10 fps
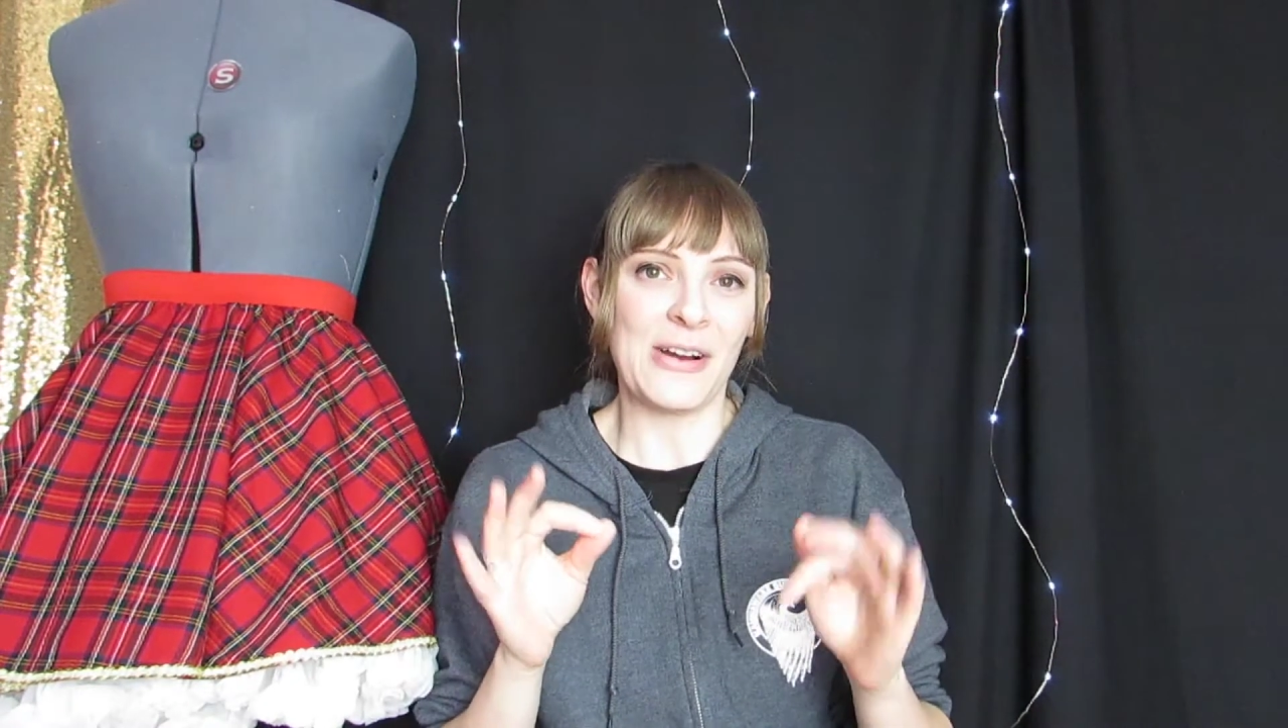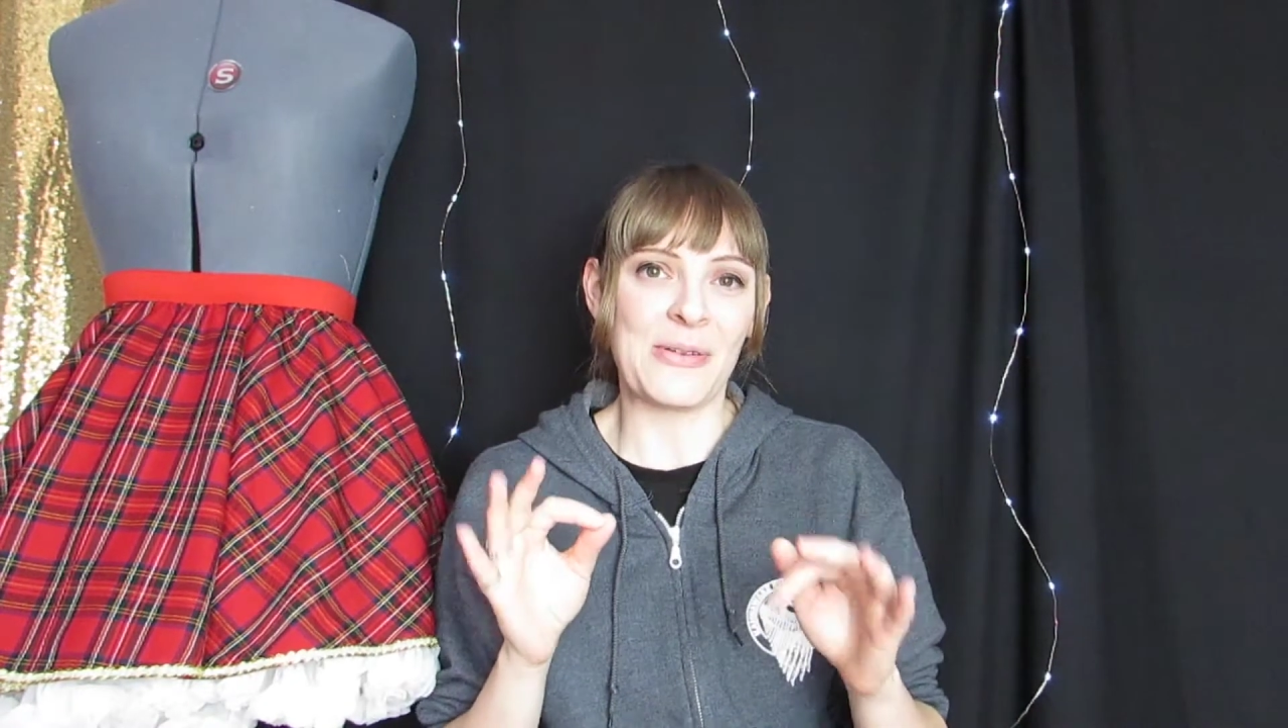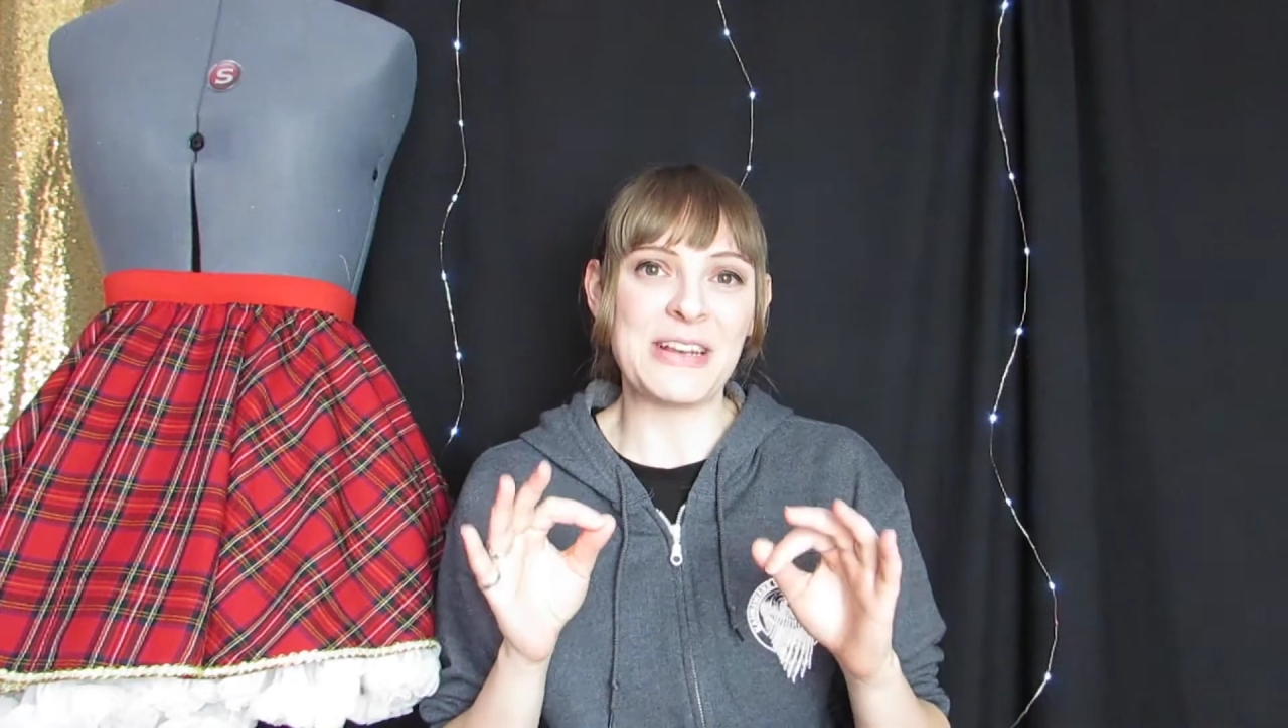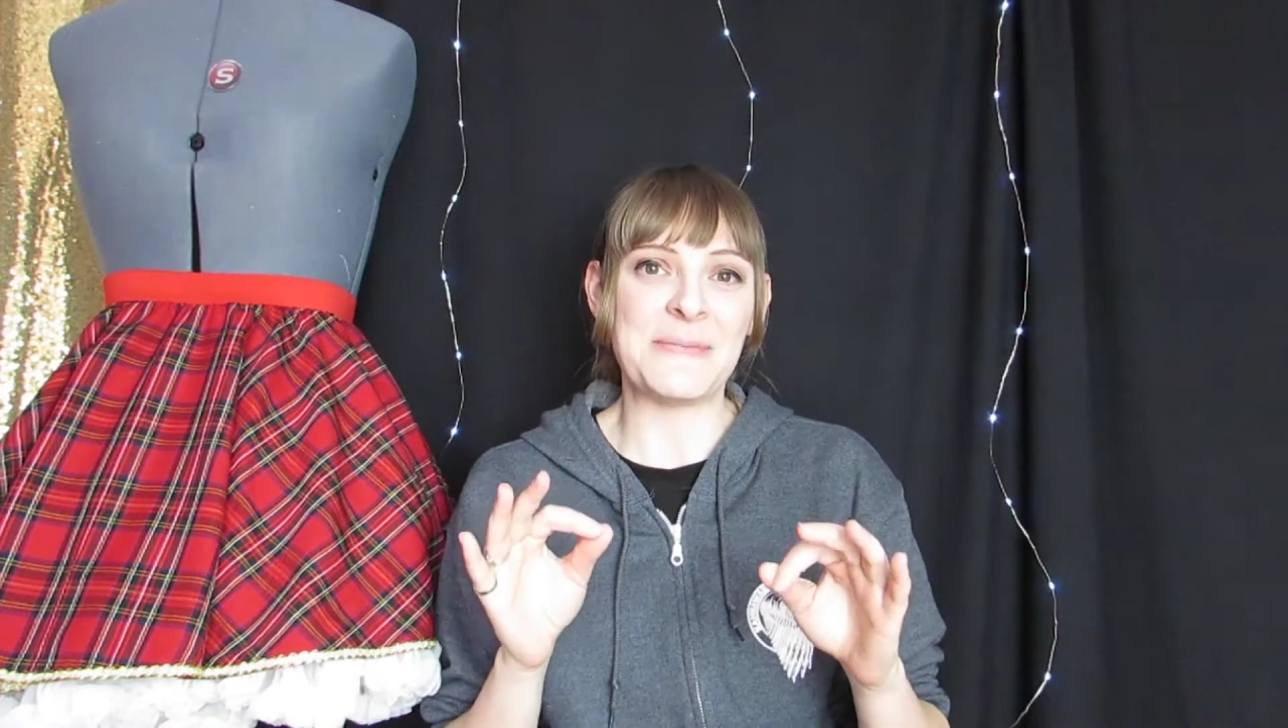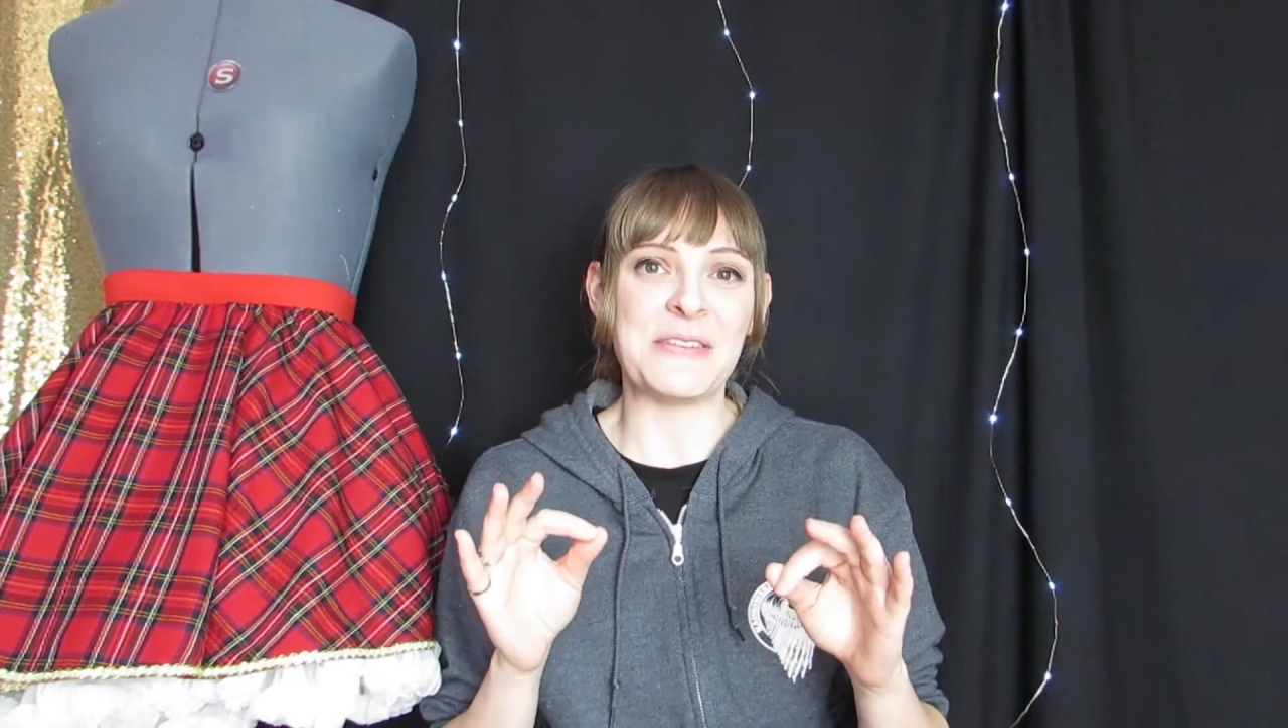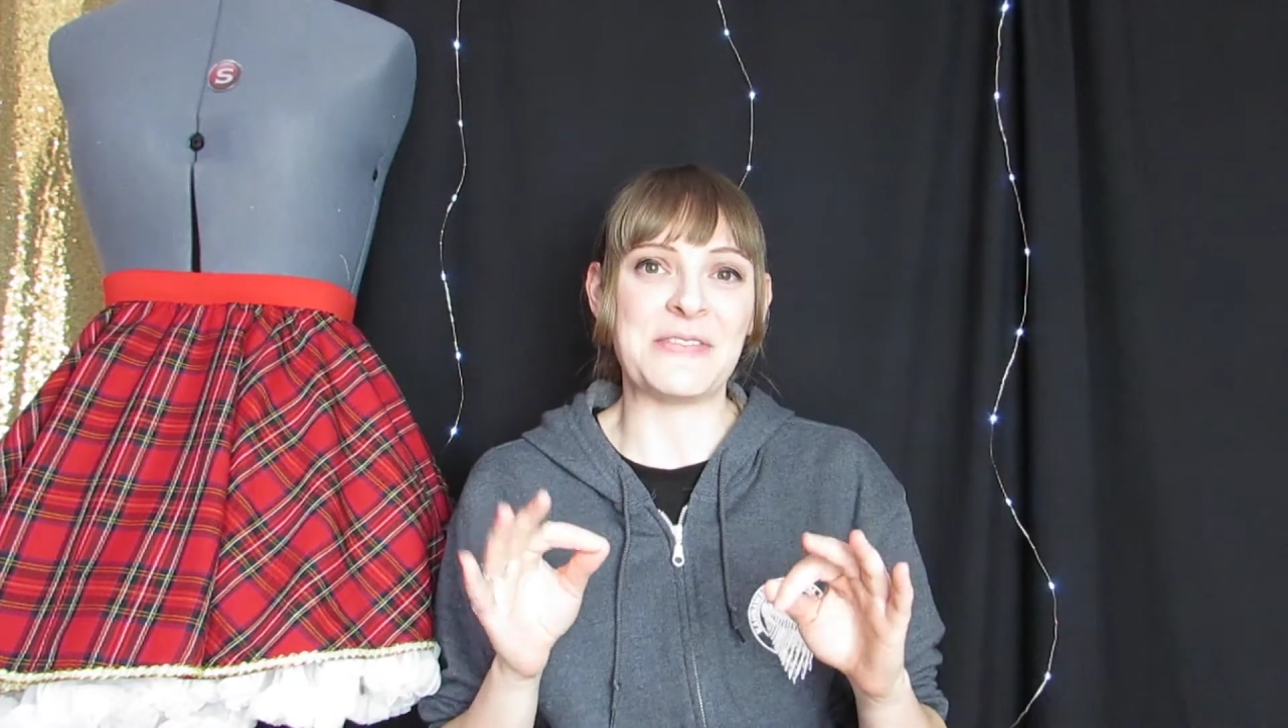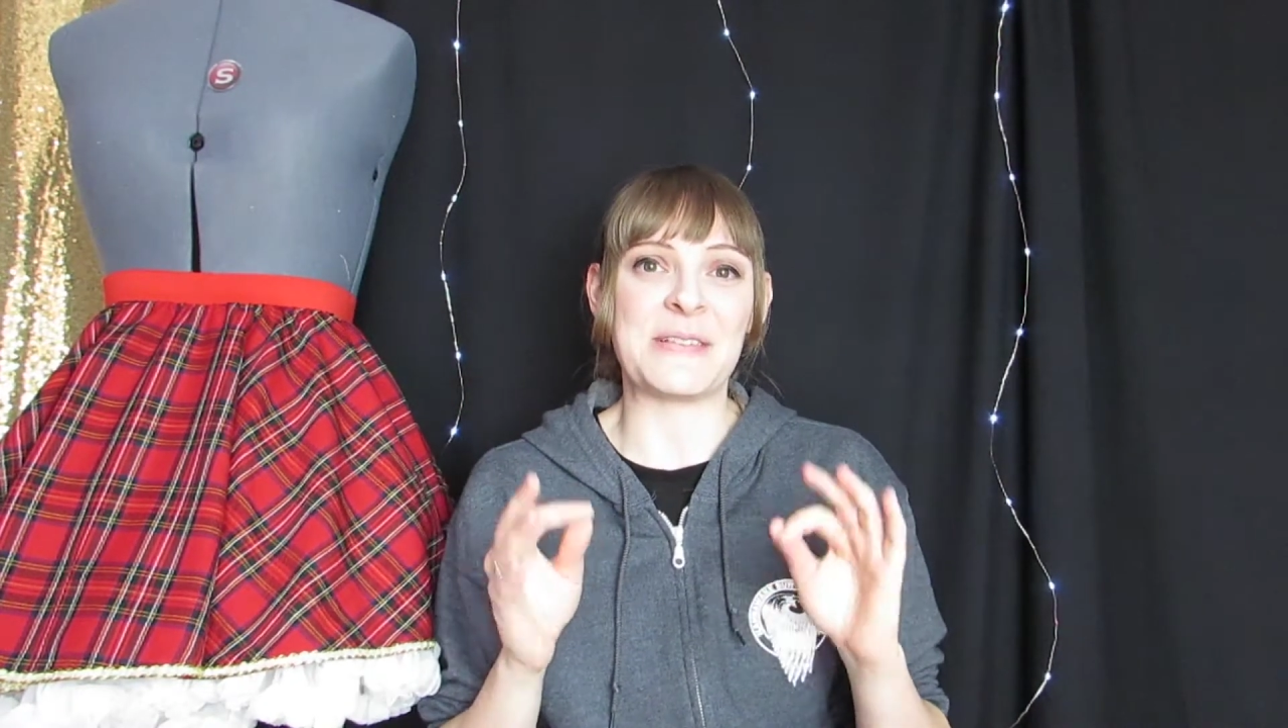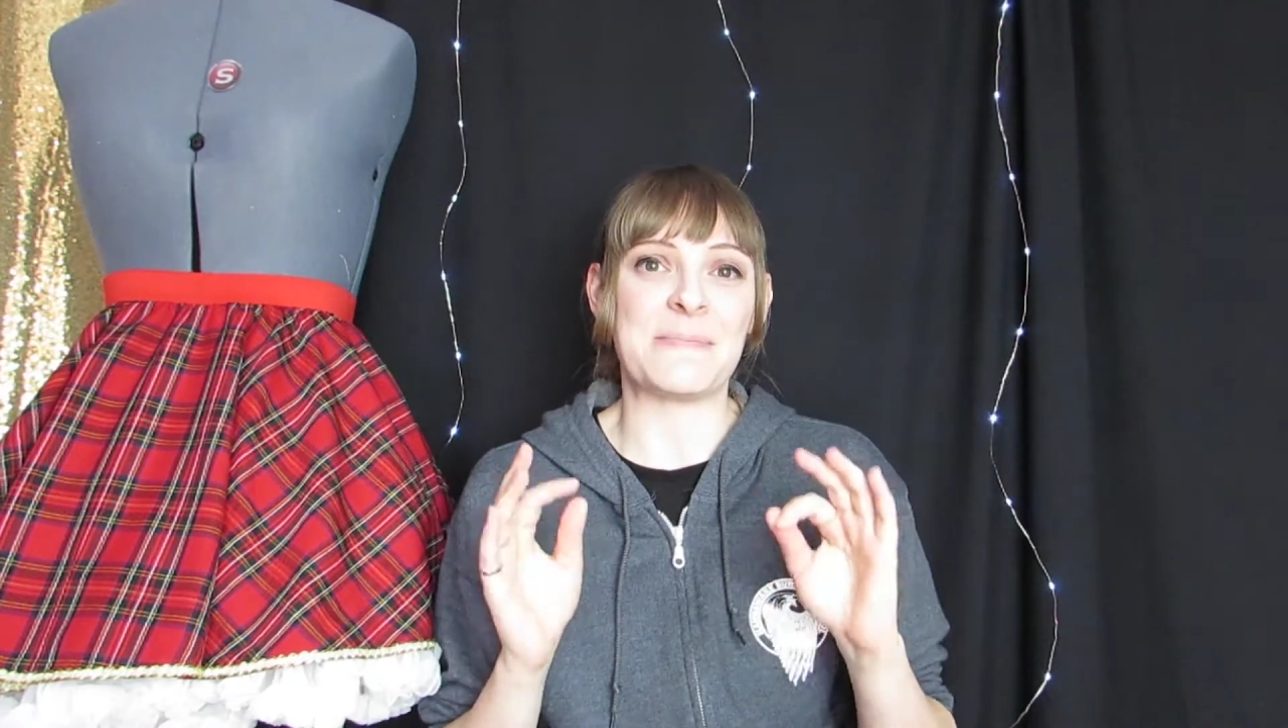going to be using